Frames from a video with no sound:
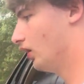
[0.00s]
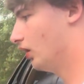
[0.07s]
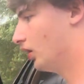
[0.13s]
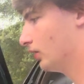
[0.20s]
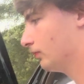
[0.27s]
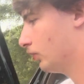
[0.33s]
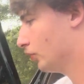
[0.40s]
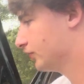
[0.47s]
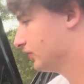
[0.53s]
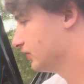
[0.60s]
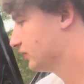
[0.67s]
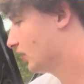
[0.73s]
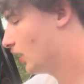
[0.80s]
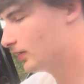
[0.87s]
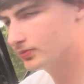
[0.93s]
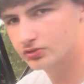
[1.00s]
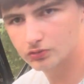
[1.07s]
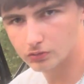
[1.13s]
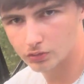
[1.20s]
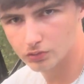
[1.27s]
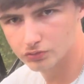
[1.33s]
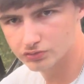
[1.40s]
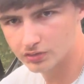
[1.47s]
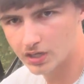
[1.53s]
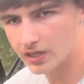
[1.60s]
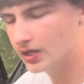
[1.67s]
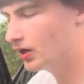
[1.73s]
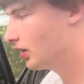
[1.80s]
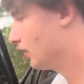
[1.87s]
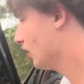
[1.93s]
unbolt the top screws right
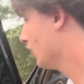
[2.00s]
here,